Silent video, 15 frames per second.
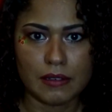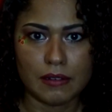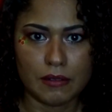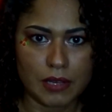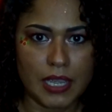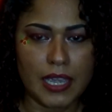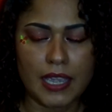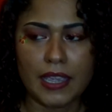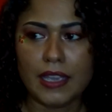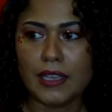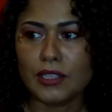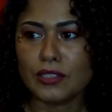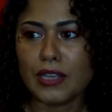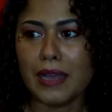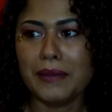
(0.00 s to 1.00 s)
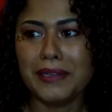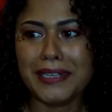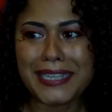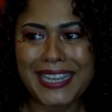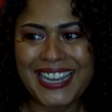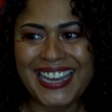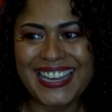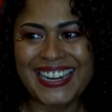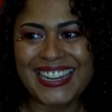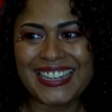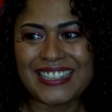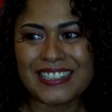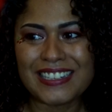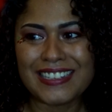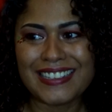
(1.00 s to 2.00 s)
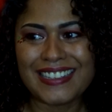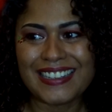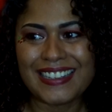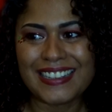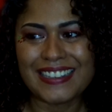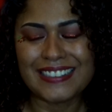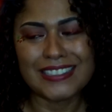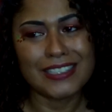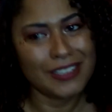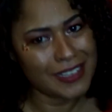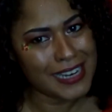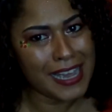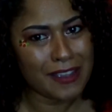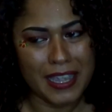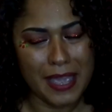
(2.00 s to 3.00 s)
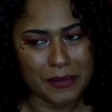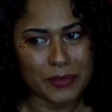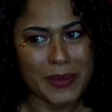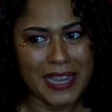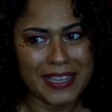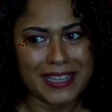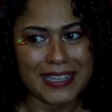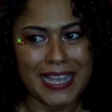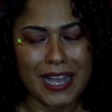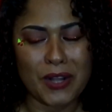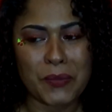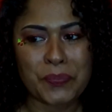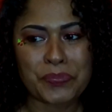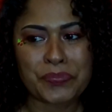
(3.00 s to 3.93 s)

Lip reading: Okay, so I'm looking at it because it looked like a Cabbage Patch Kid doll.